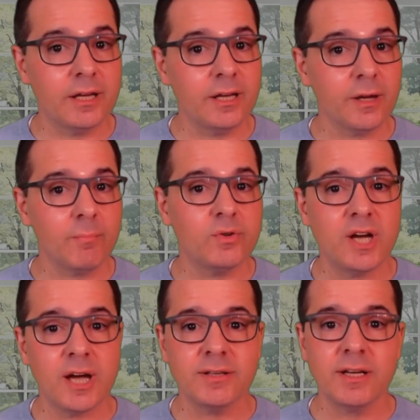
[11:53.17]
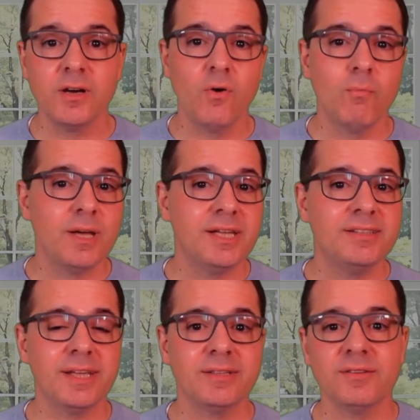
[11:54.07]
Double-check that it all makes
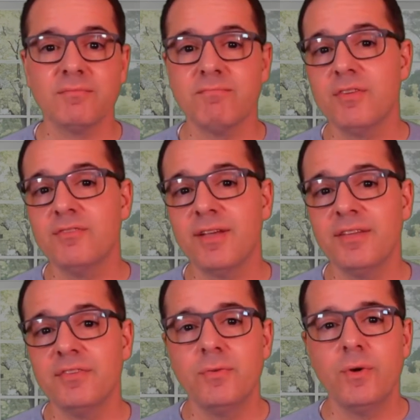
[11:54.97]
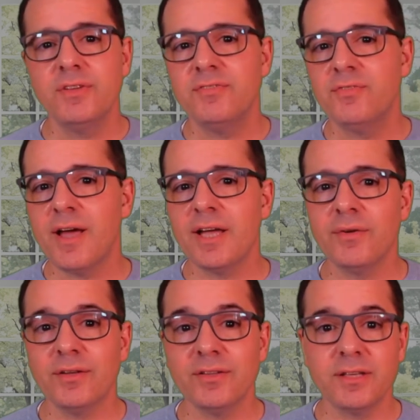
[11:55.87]
sense and verify the sources for
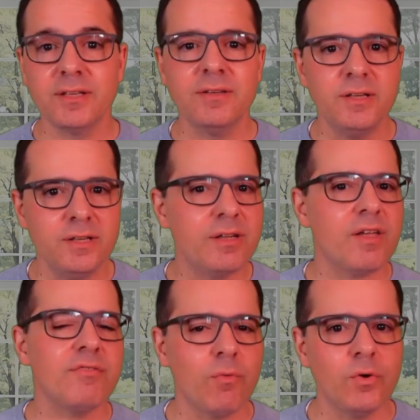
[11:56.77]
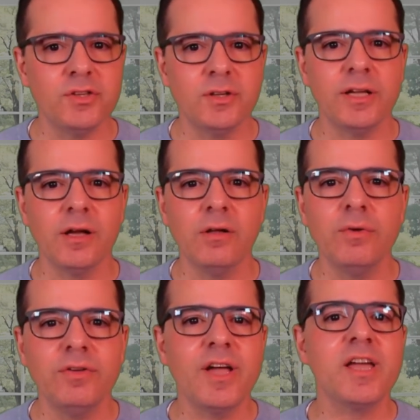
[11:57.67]
accuracy. Unfortunately,
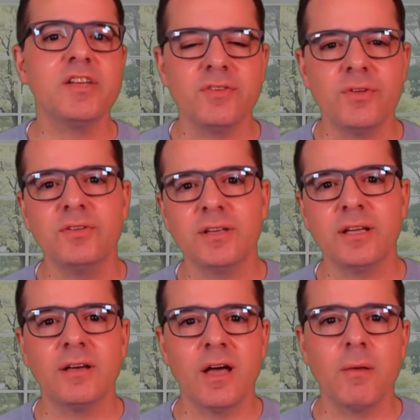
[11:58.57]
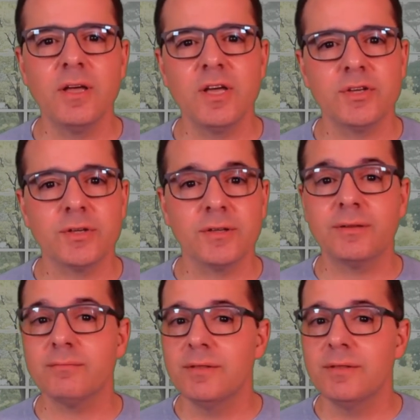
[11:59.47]
hallucinations are still a common issue.